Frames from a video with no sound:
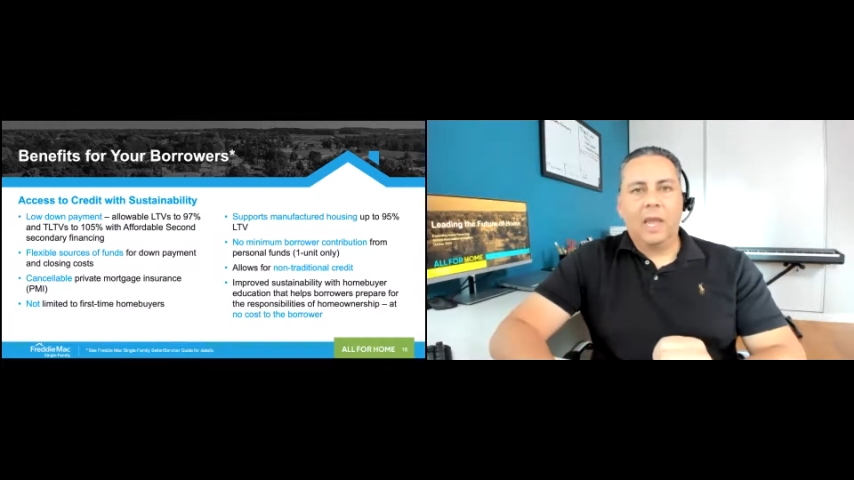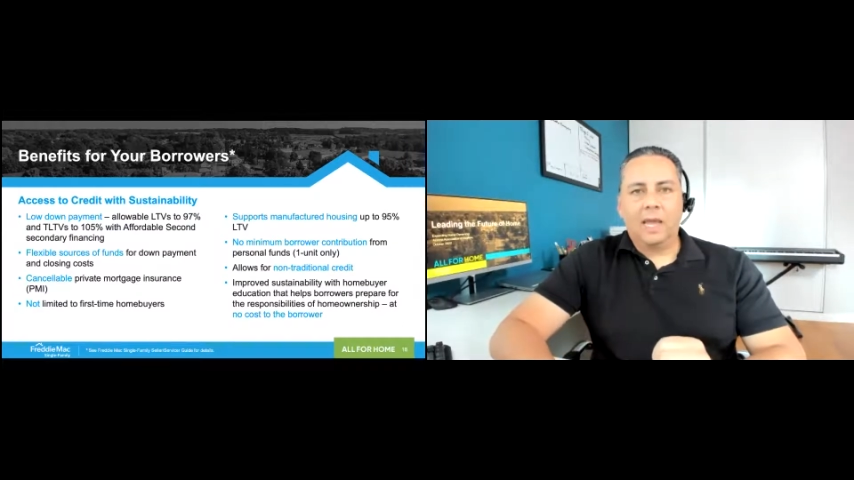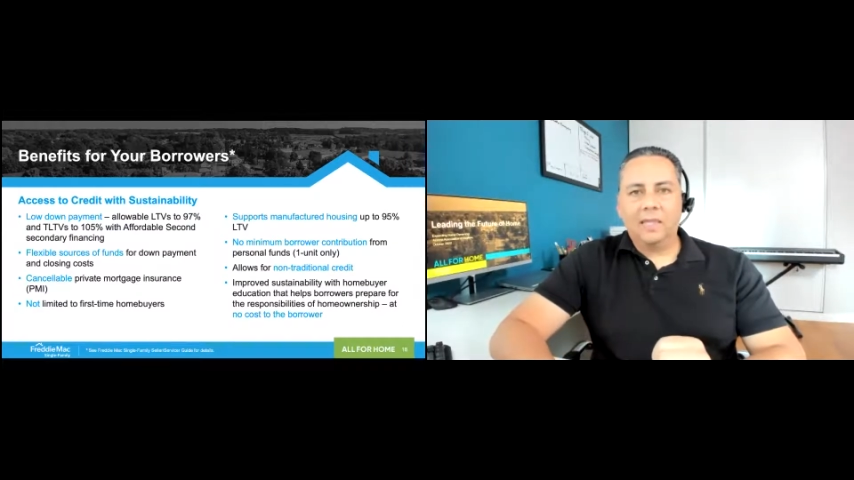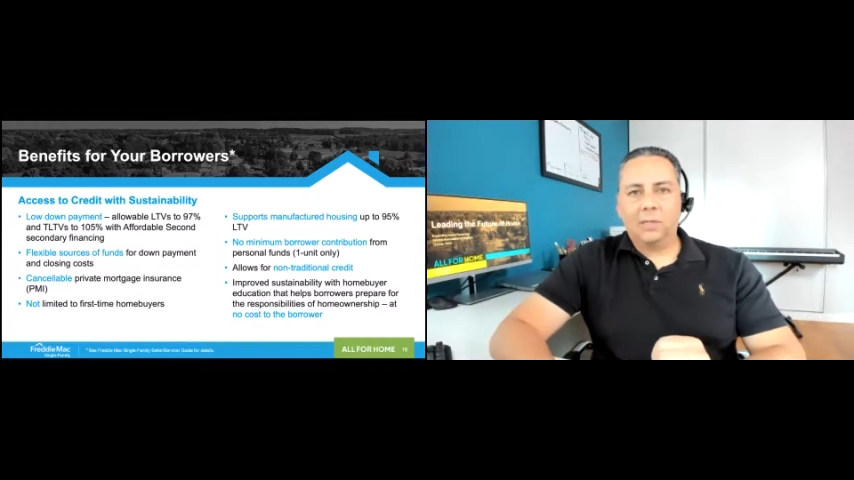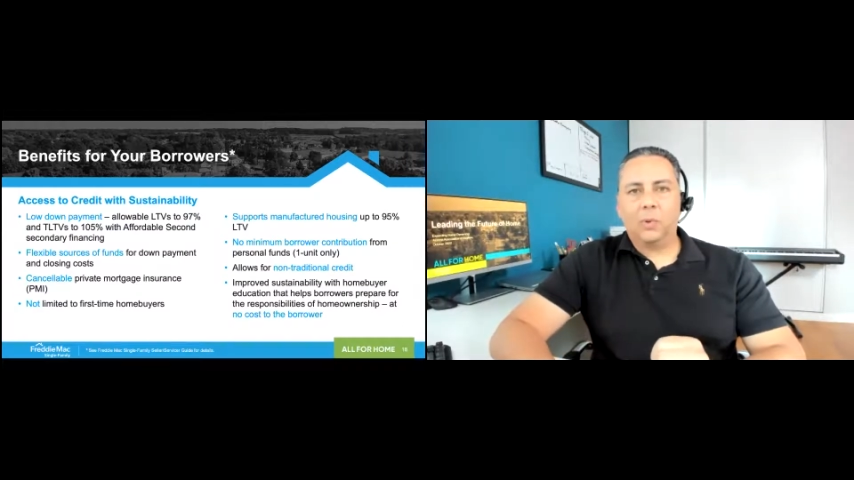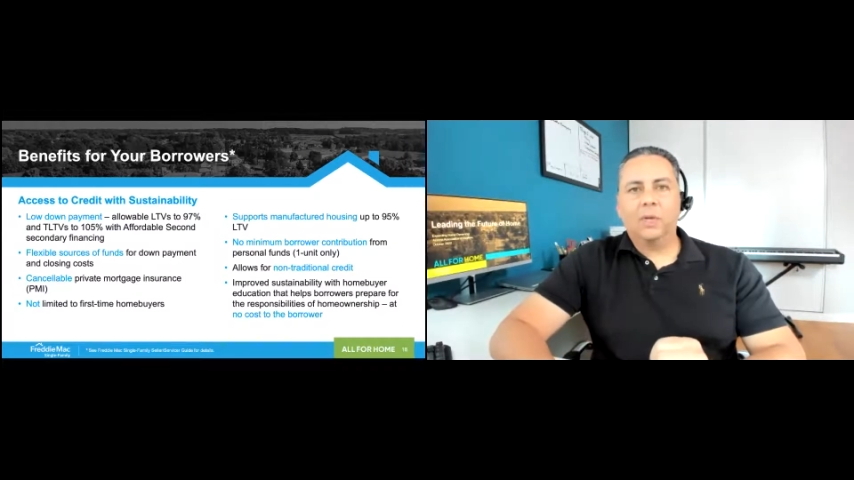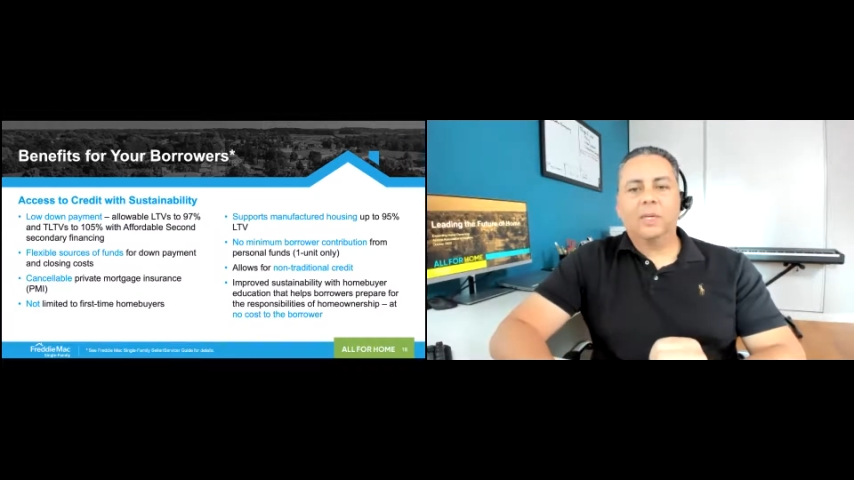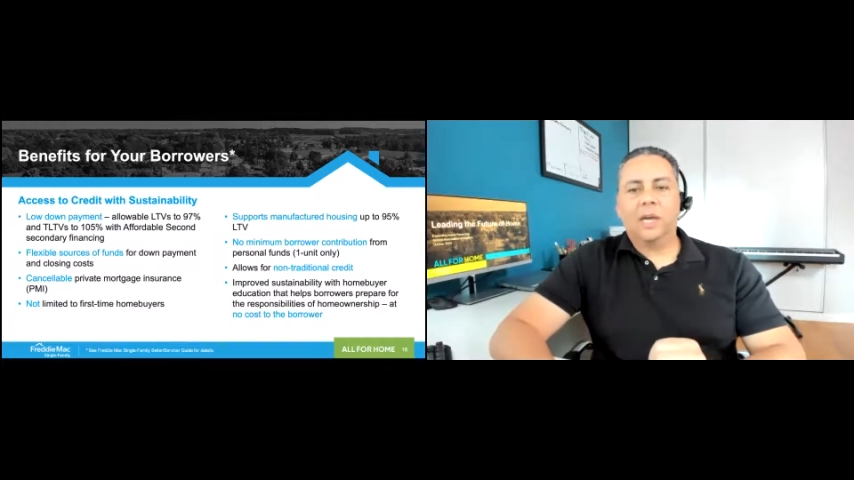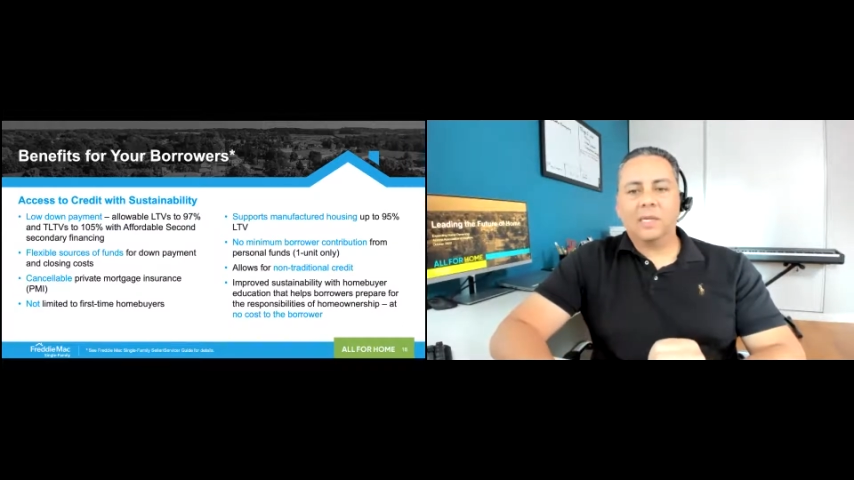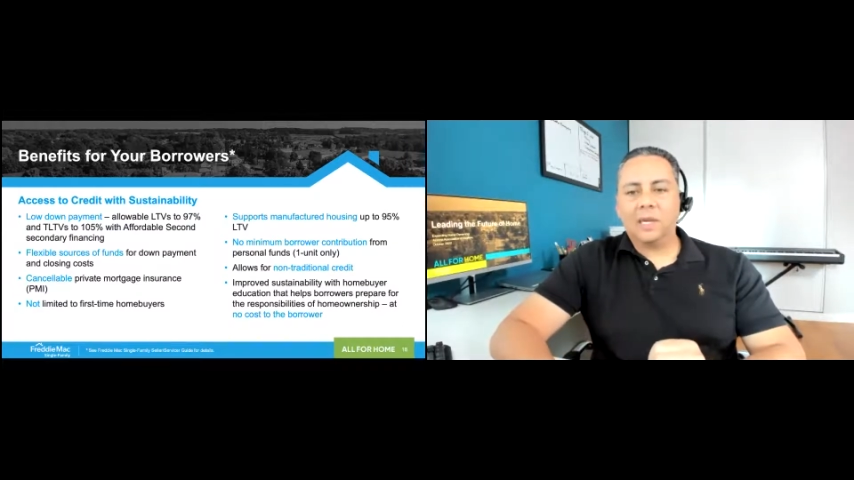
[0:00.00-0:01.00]
And this one
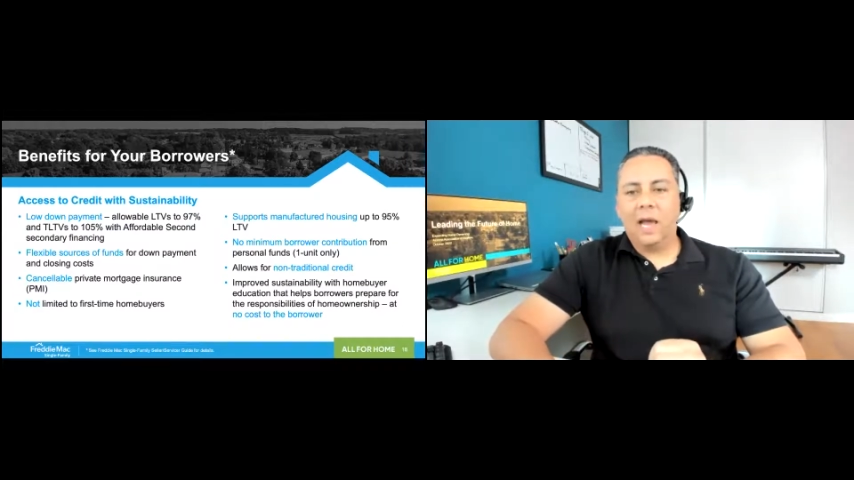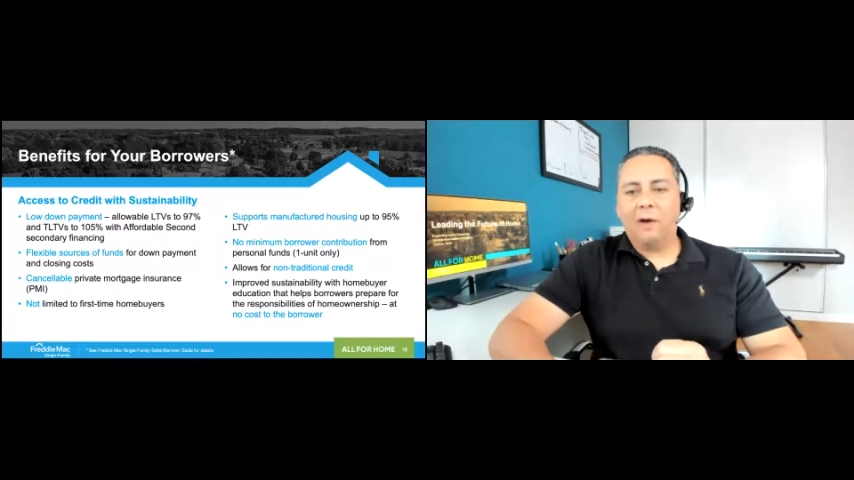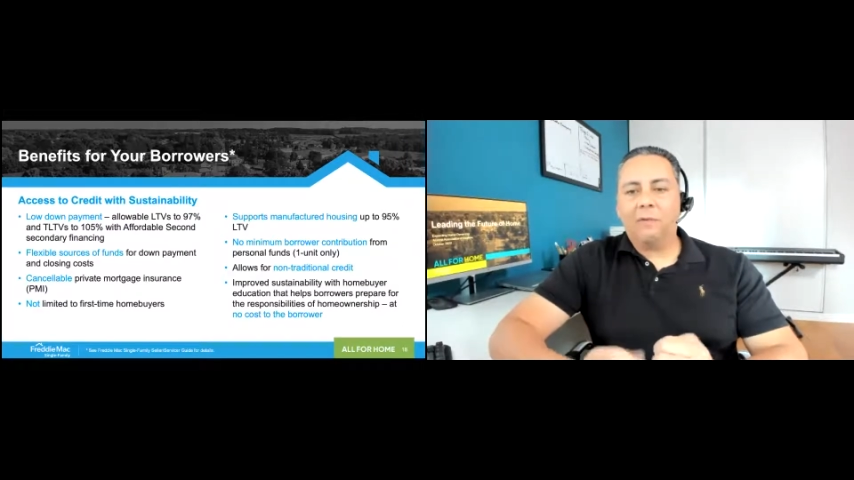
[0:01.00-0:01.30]
does allow